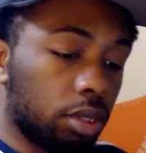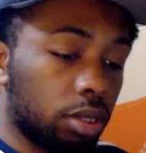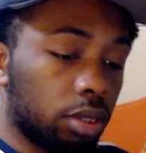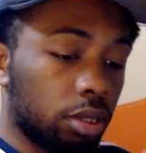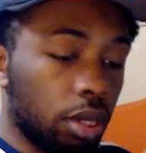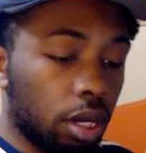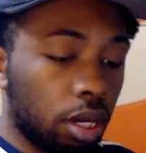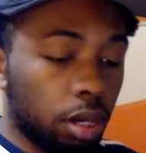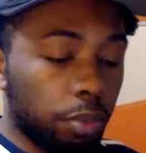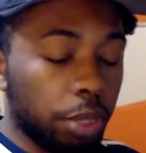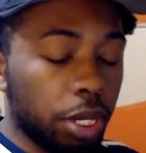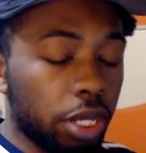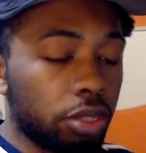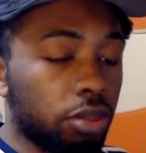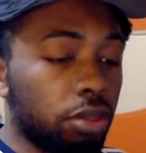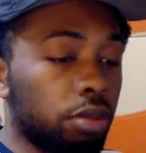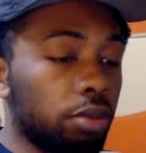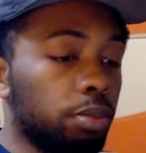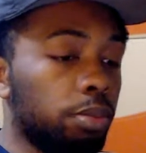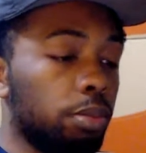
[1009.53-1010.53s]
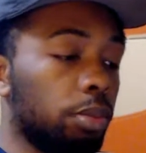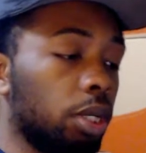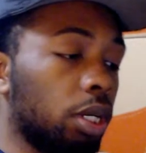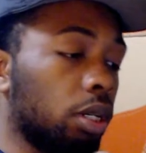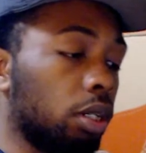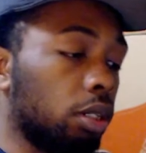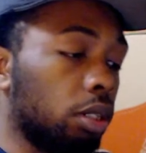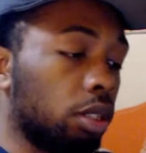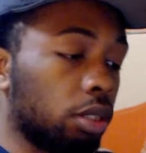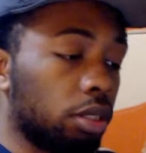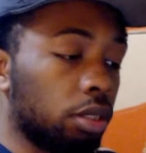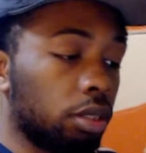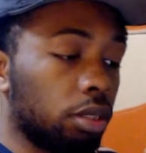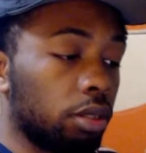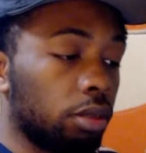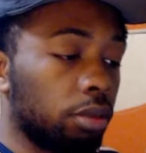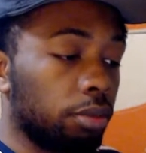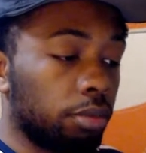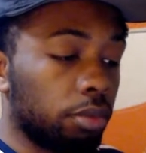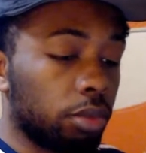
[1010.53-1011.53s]
Patriots look
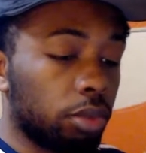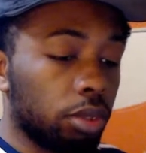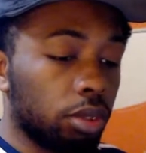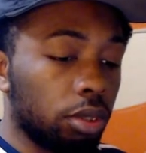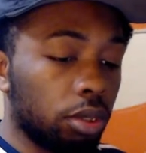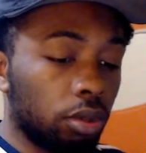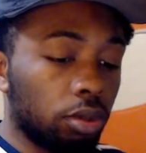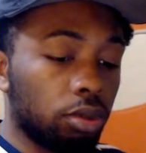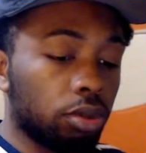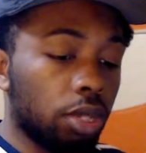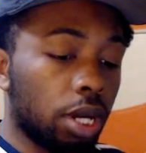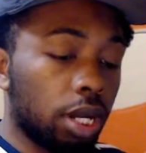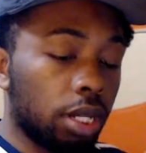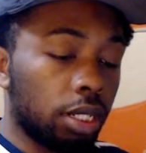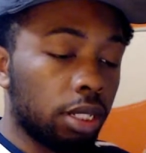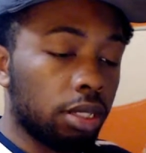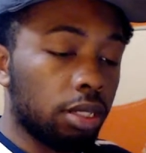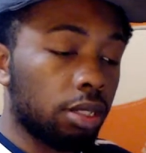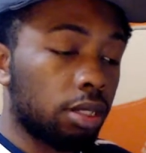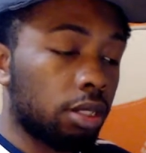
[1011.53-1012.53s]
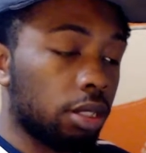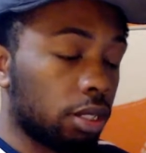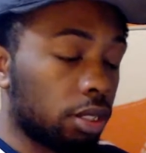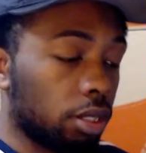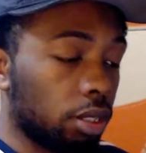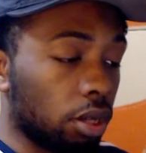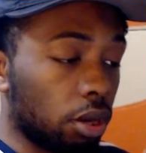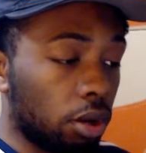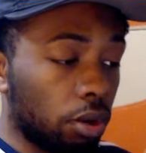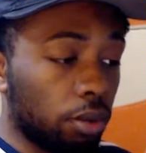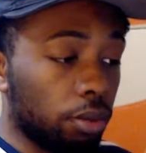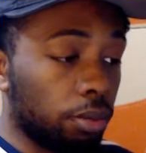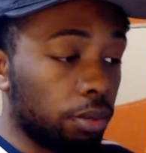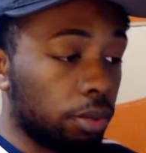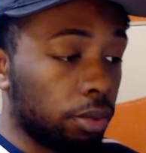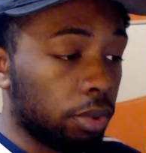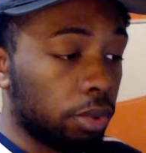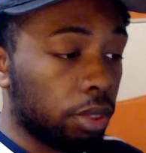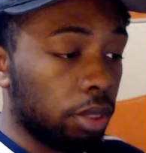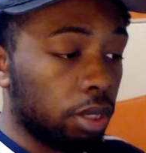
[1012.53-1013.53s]
to, you know, try to get to 6-0
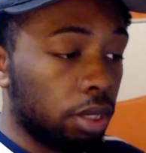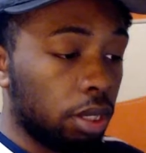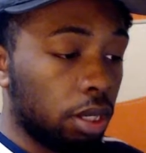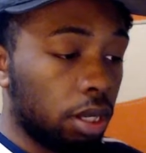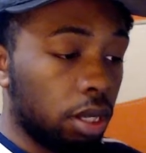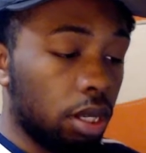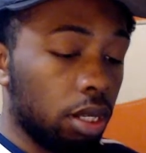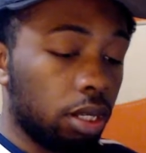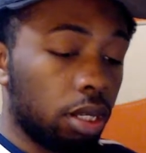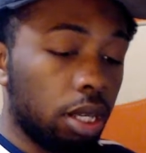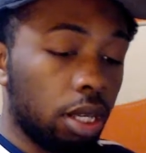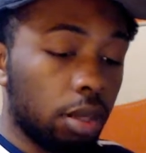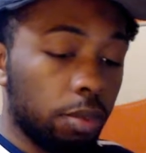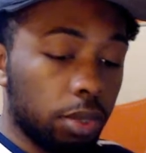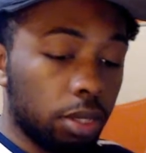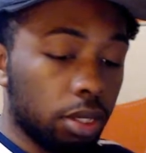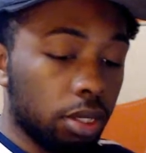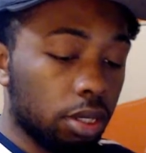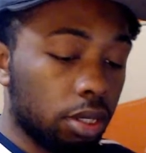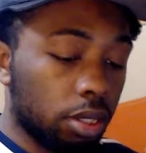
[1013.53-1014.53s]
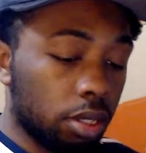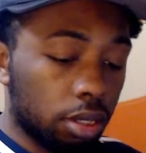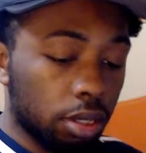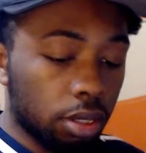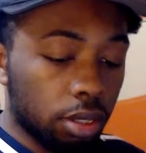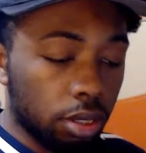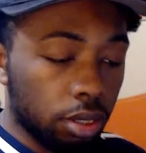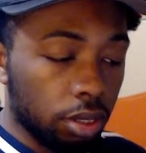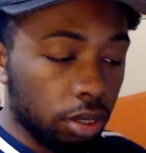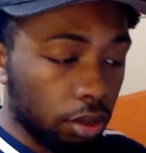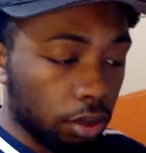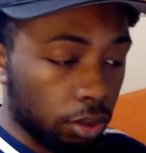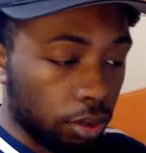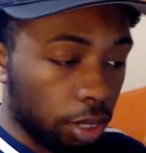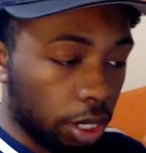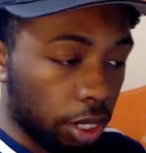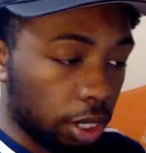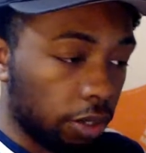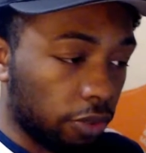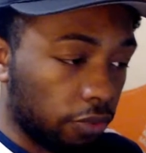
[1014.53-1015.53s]
and keep this, you know,
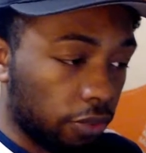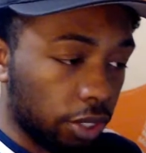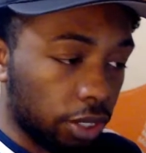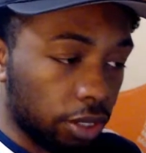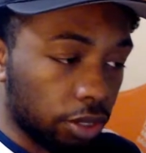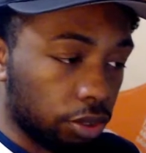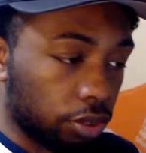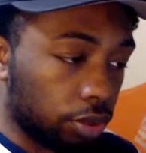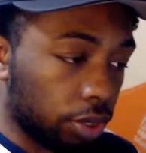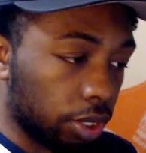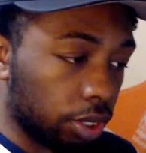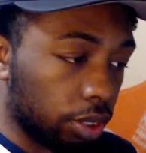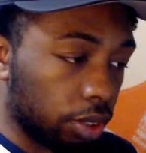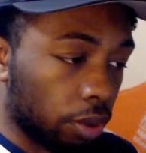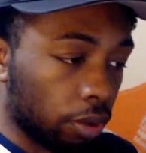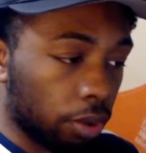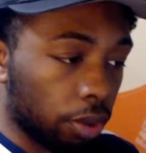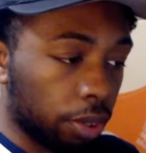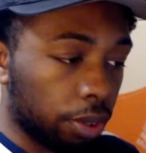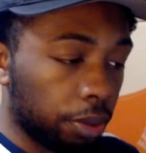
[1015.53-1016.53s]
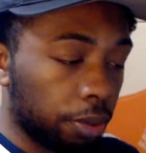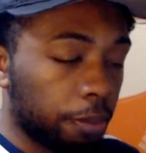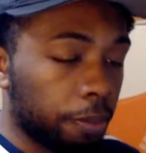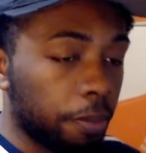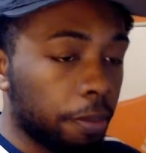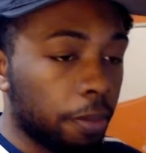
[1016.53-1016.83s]
undefeated streak going.